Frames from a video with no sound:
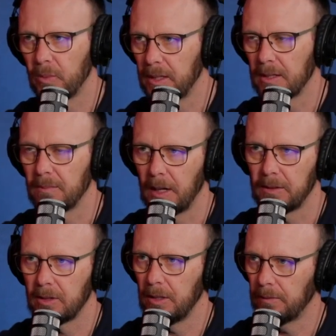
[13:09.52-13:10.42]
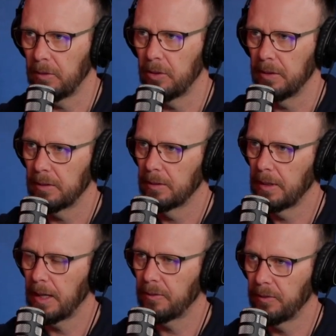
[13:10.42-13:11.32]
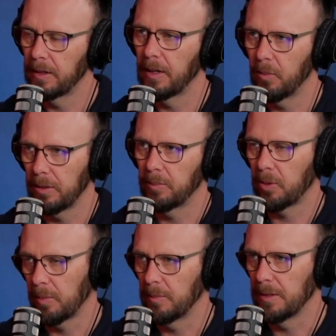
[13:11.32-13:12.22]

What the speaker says: weeks, and months that you've learned how to figure out what the problem